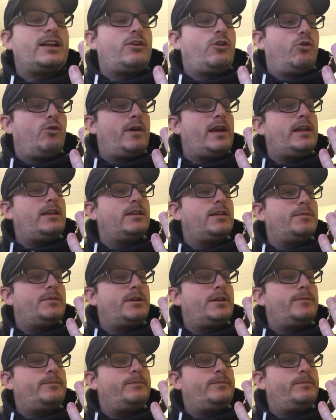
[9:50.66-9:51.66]
at 08
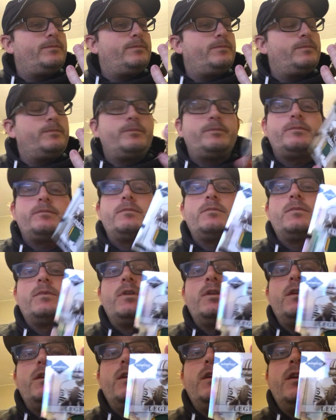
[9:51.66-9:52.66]
Limited,
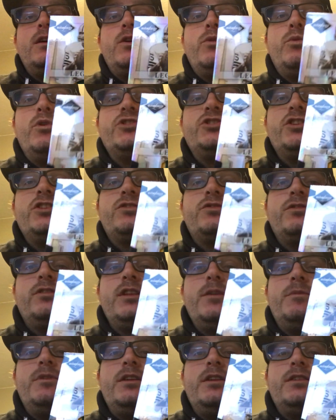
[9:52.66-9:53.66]
which is
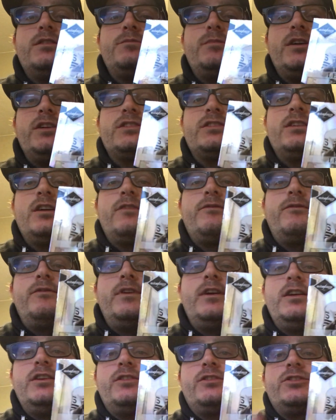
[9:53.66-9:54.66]
limited is my stuff.
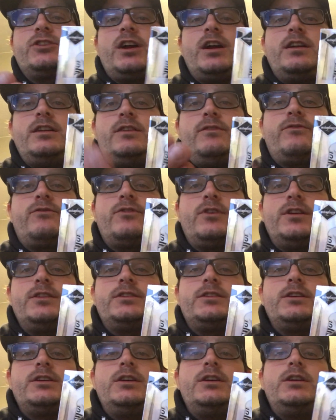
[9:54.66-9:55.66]
Very shiny
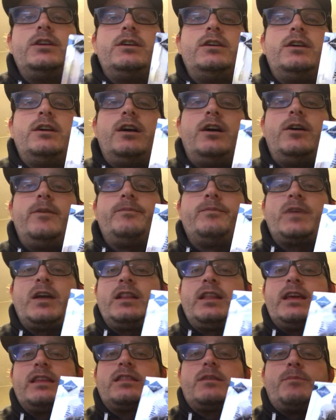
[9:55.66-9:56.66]
front. Um, I
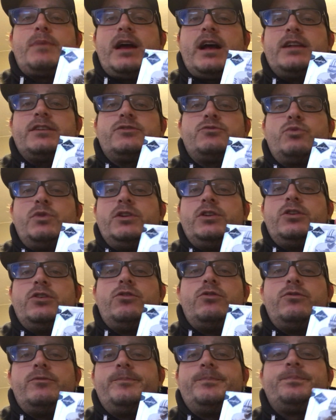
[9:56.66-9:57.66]
like the patch
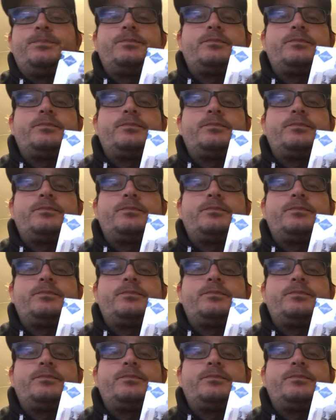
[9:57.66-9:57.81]
window.